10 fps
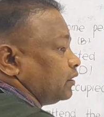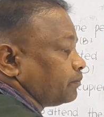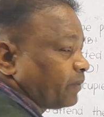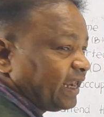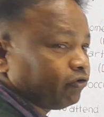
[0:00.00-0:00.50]

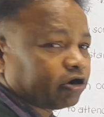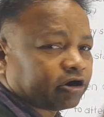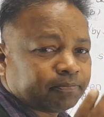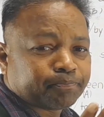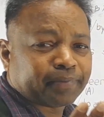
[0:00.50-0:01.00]
When you
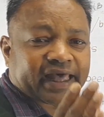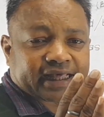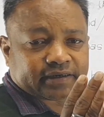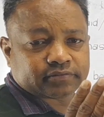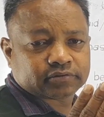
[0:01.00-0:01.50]

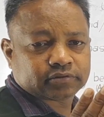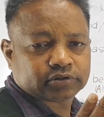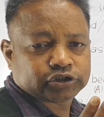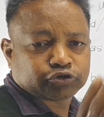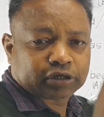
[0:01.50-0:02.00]
compare
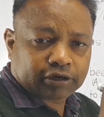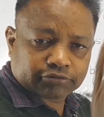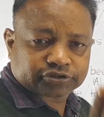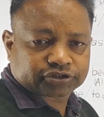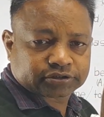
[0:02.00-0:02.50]
two
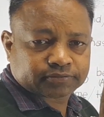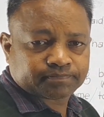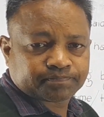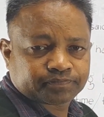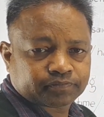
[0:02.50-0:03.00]
nouns,
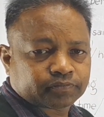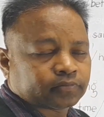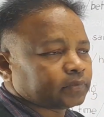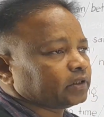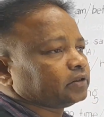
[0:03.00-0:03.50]

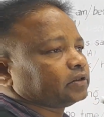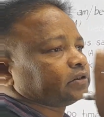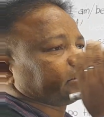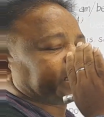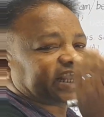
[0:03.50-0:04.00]

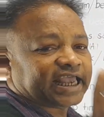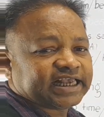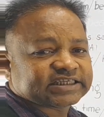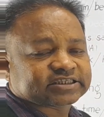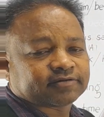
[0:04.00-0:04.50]
the
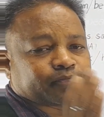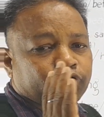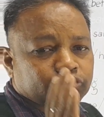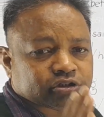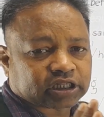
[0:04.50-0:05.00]
case of
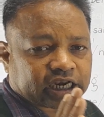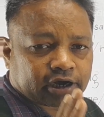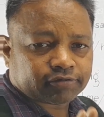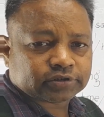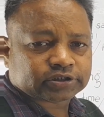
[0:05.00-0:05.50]
both the
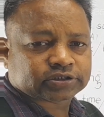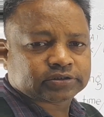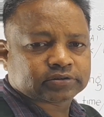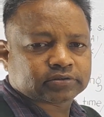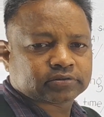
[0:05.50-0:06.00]
nouns
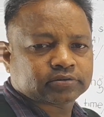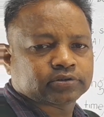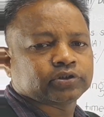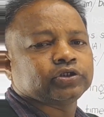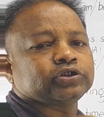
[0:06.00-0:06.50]

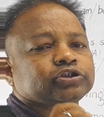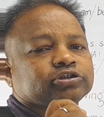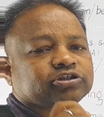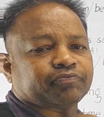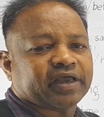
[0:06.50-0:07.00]

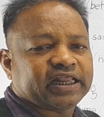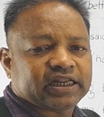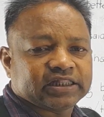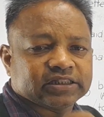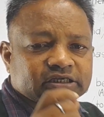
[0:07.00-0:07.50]
should remain
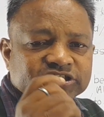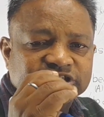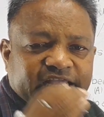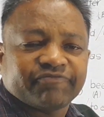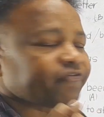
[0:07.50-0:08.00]
in the same